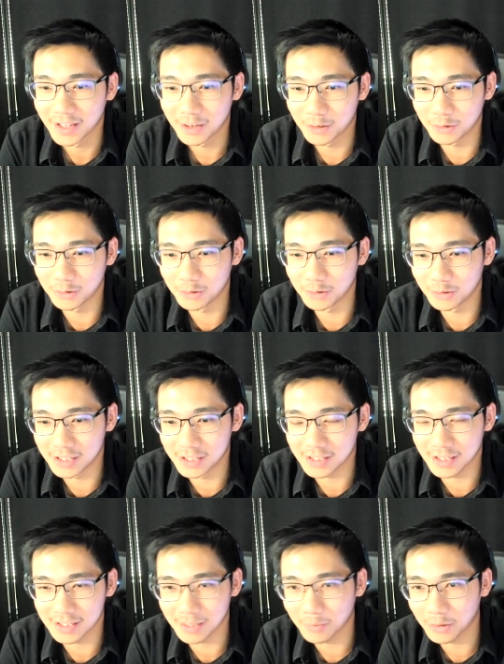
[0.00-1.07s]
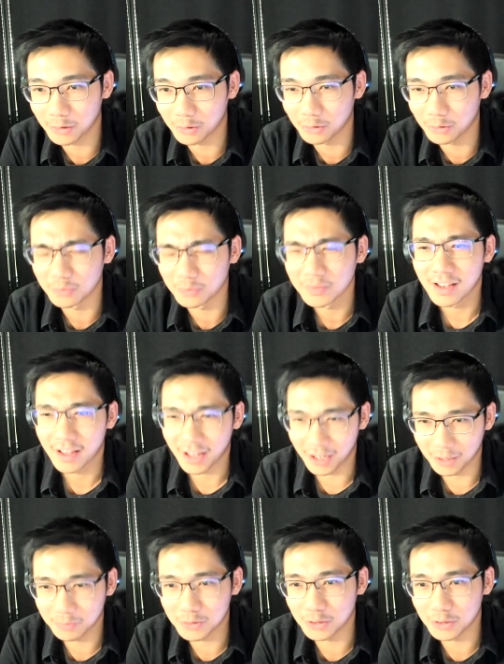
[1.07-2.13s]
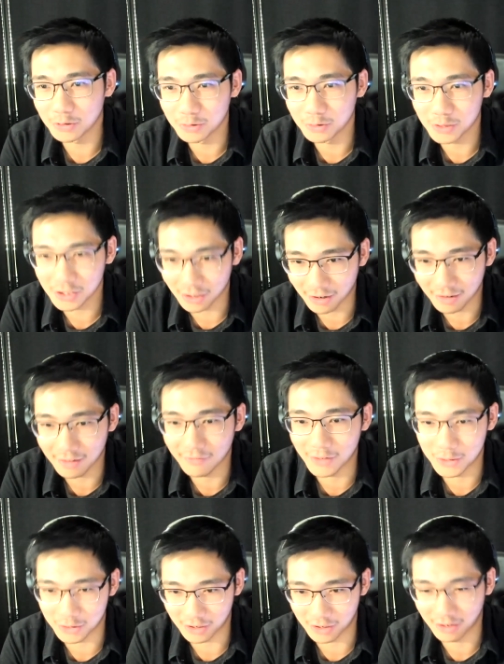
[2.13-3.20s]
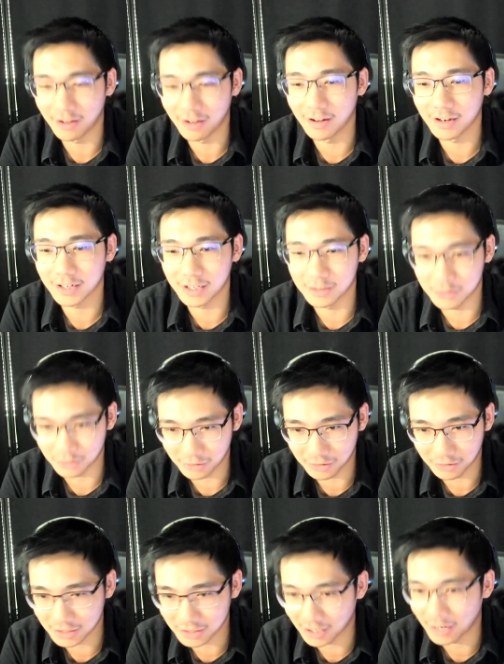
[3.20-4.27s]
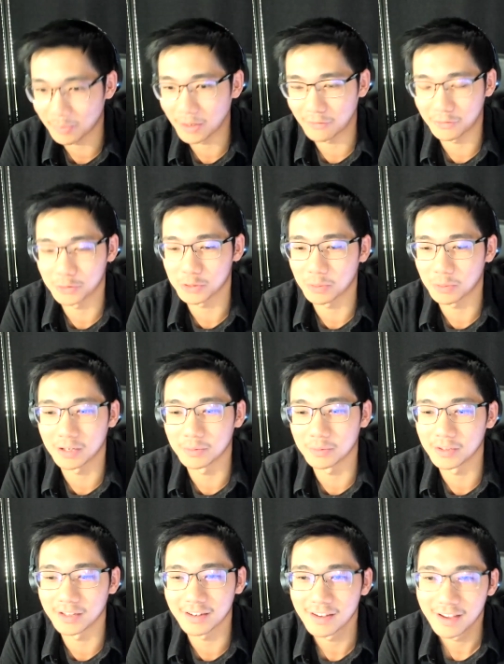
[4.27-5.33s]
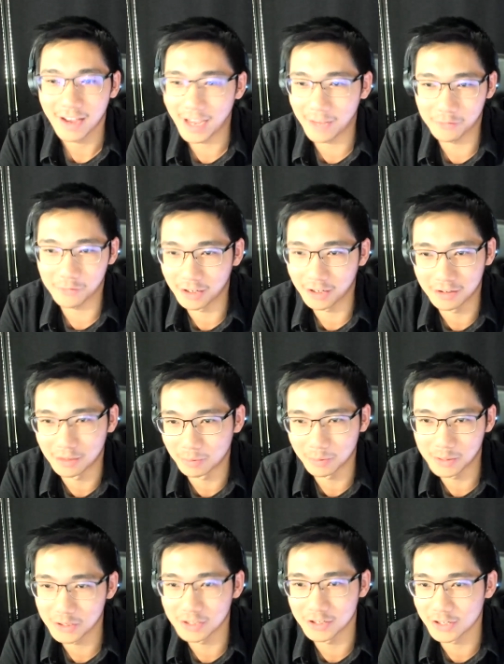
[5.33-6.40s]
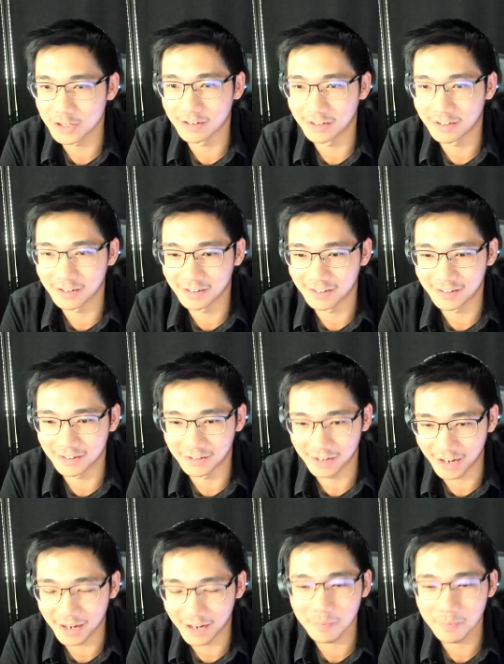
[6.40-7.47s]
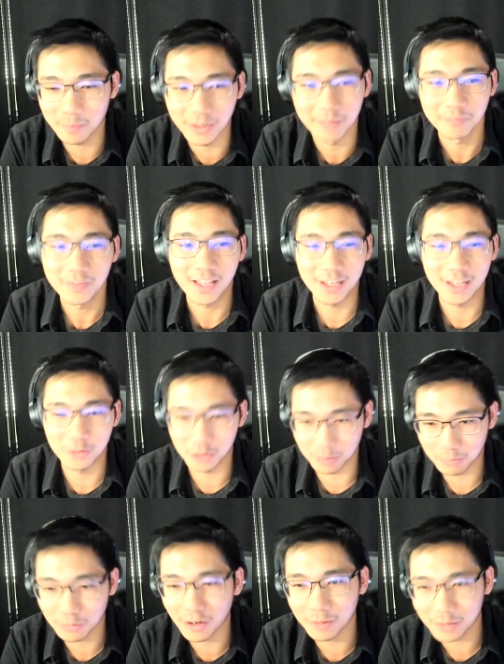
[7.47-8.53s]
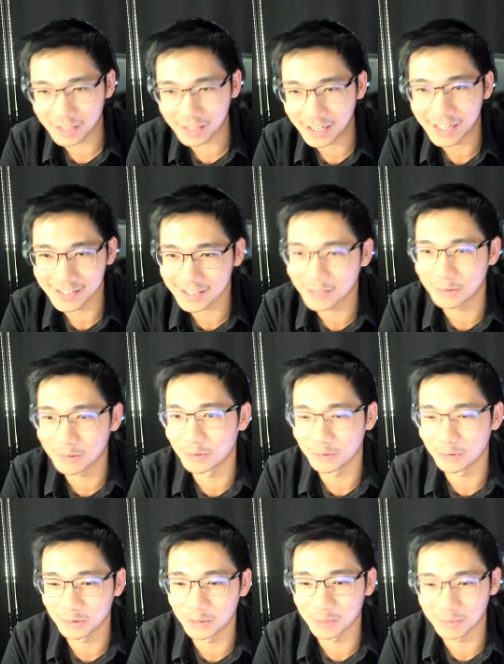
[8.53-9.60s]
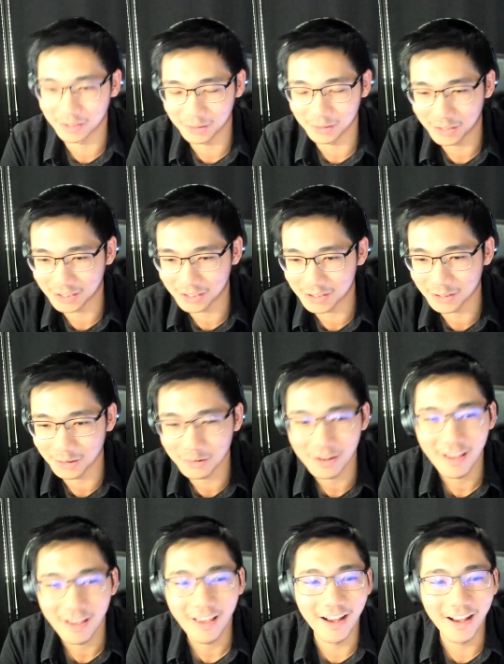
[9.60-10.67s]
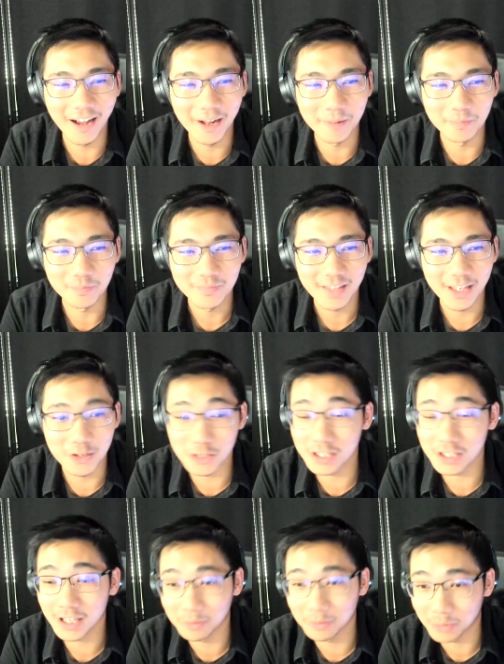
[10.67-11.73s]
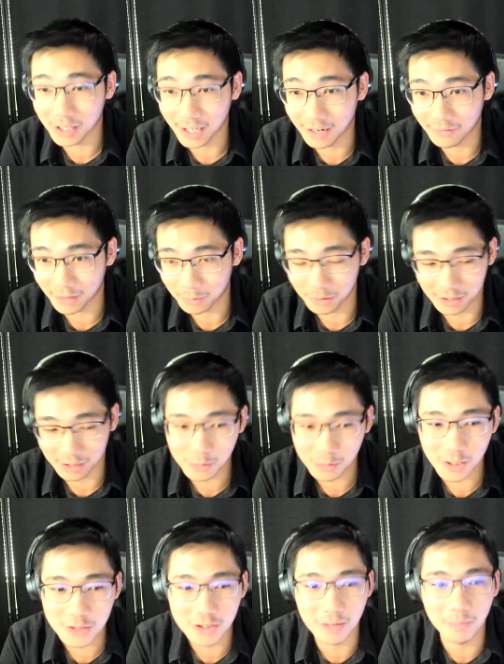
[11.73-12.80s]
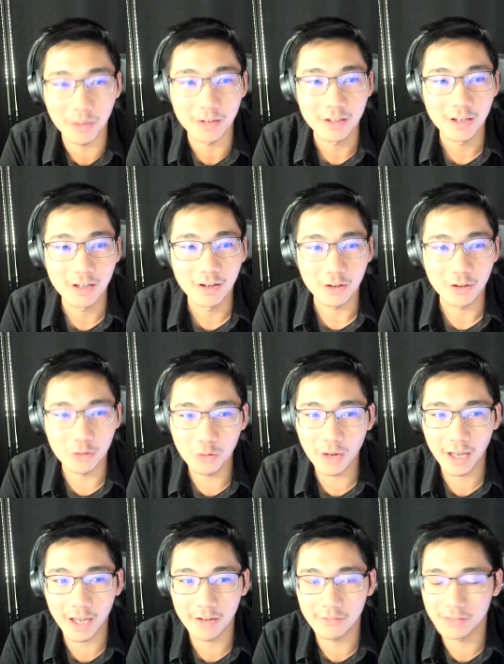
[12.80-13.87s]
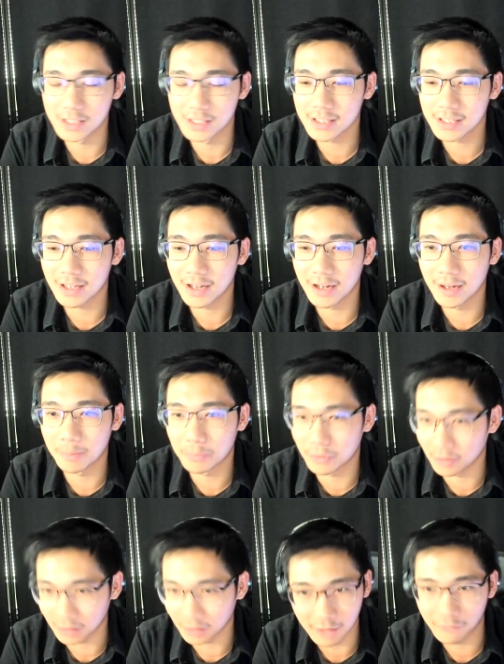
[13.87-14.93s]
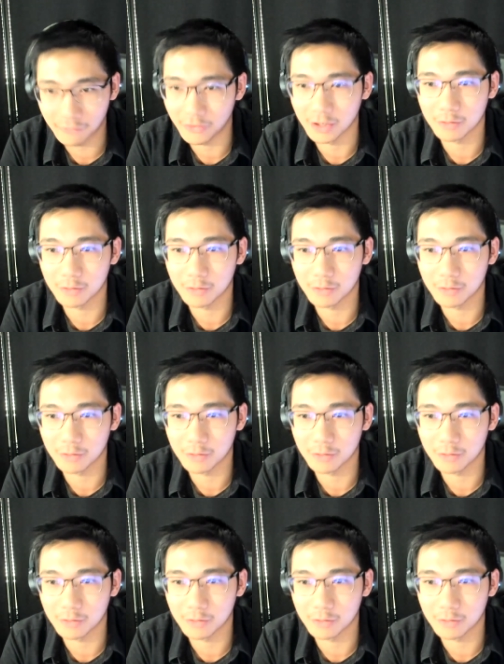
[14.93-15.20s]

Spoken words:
who is someone who helped you start Venture Unlocked, and during your time at First Republic. I haven't gotten her permission to share her name, but you can probably guess who I'm alluding to. And she's helped me kind of like with this question, but you have this prolific